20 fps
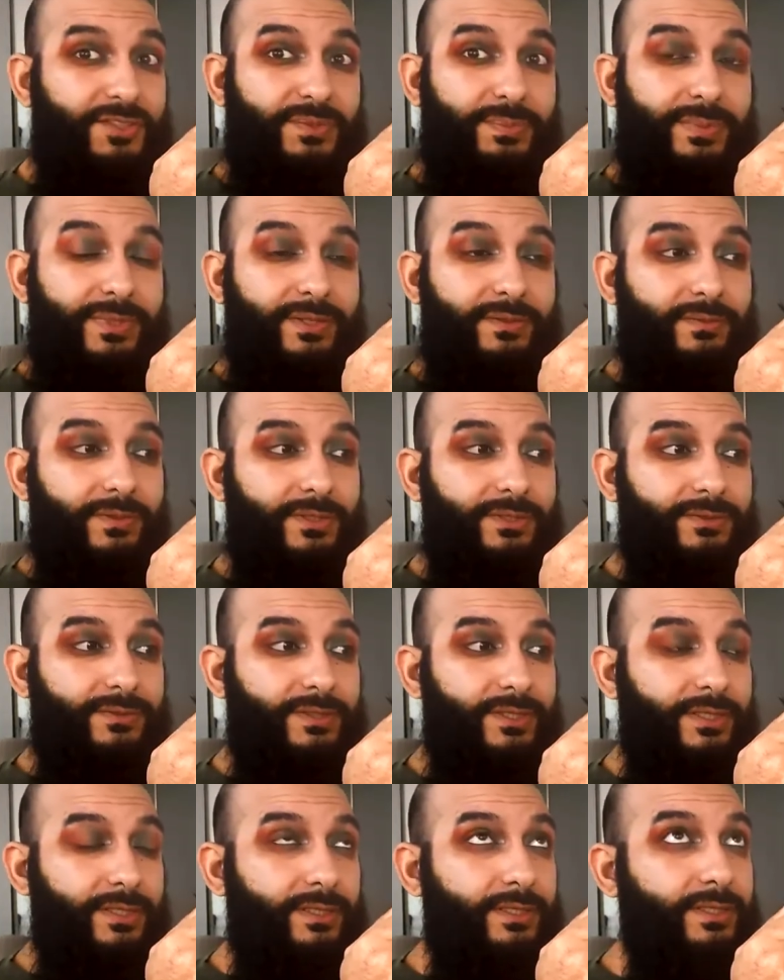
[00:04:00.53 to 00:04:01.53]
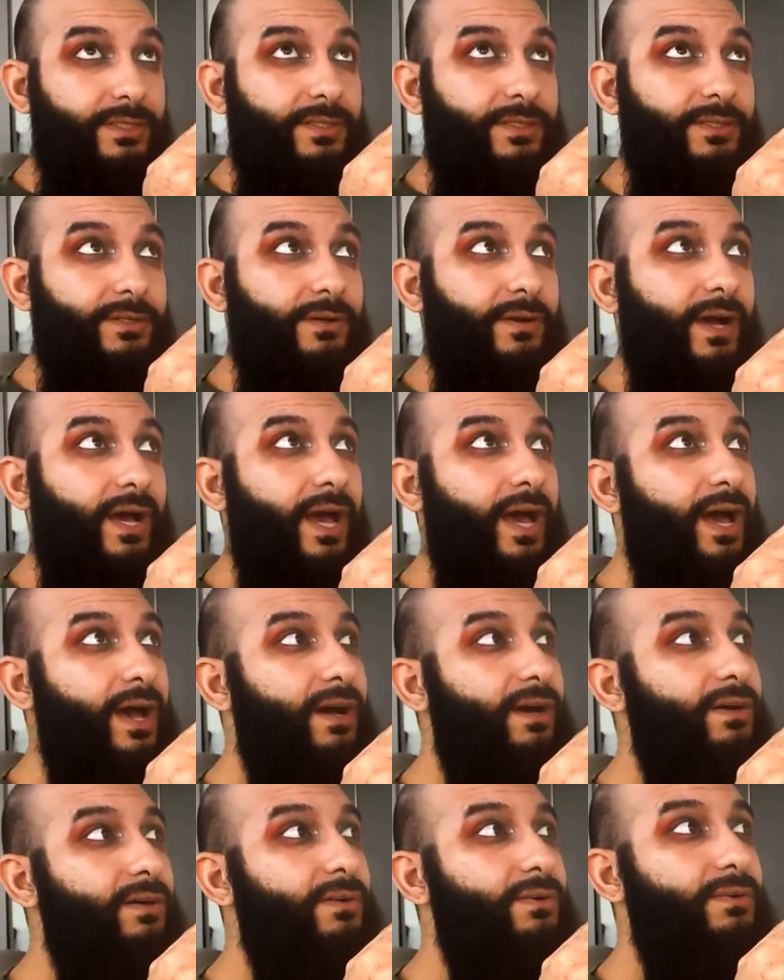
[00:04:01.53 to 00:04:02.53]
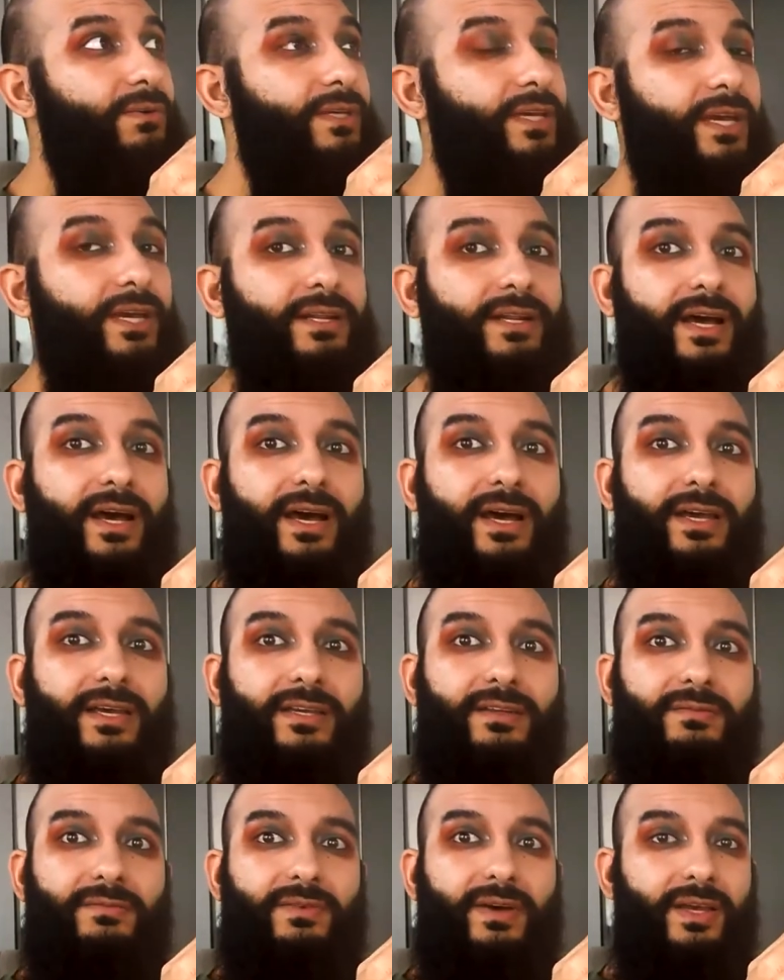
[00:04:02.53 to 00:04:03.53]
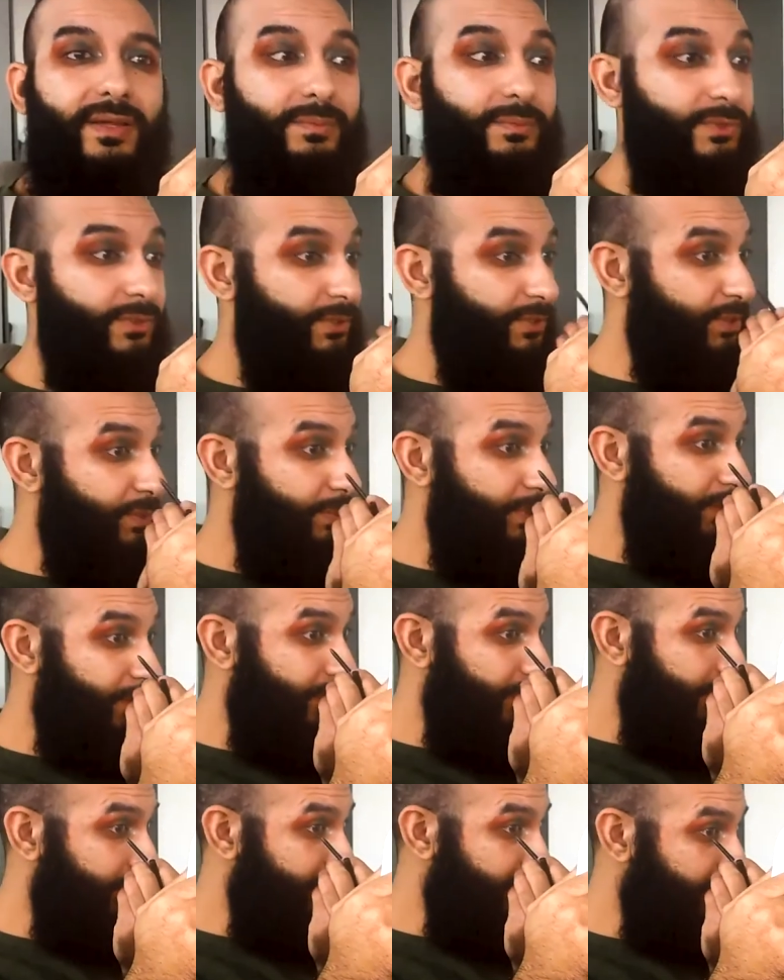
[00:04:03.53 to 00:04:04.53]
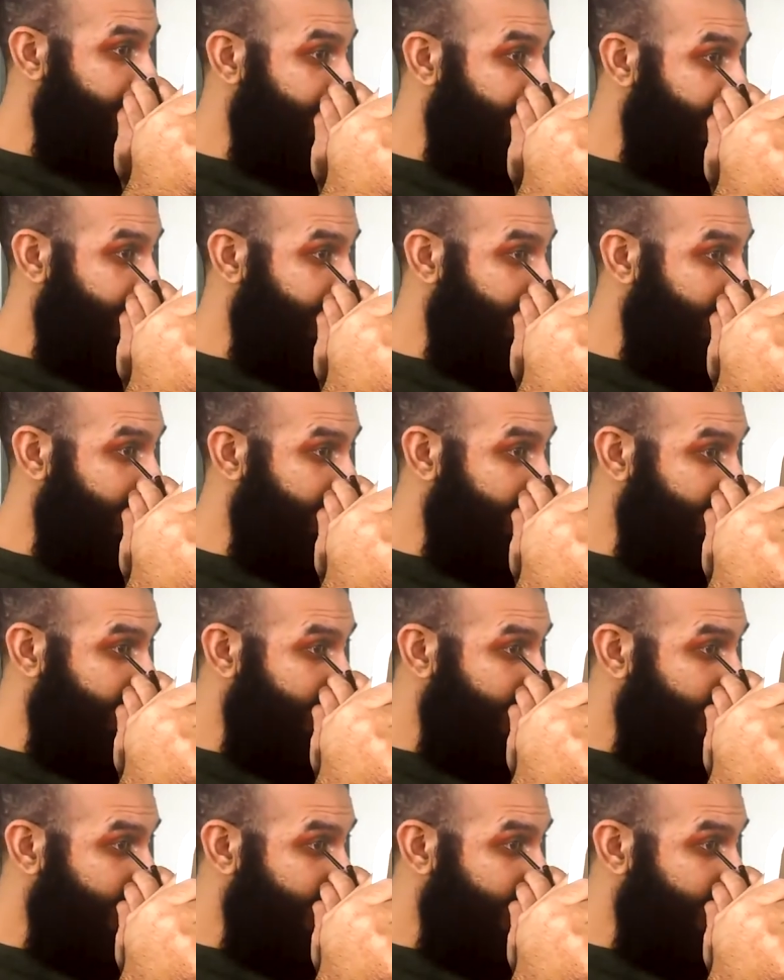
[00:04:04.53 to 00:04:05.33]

just been wondering, you know, how can I invite more community into my life?